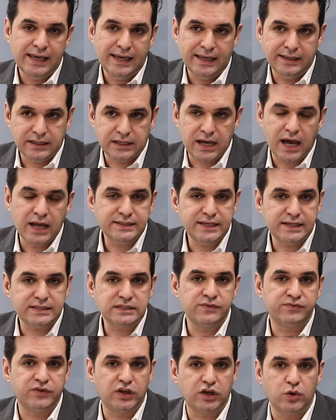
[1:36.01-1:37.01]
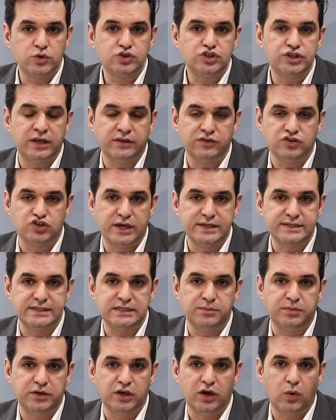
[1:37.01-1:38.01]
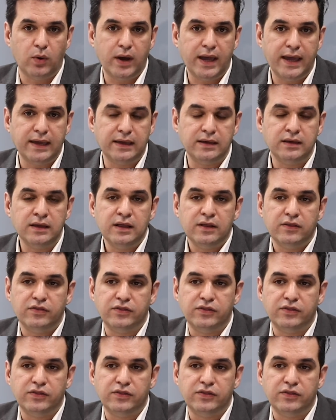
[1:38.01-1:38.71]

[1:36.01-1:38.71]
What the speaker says: In the context of negotiating the JCPOA,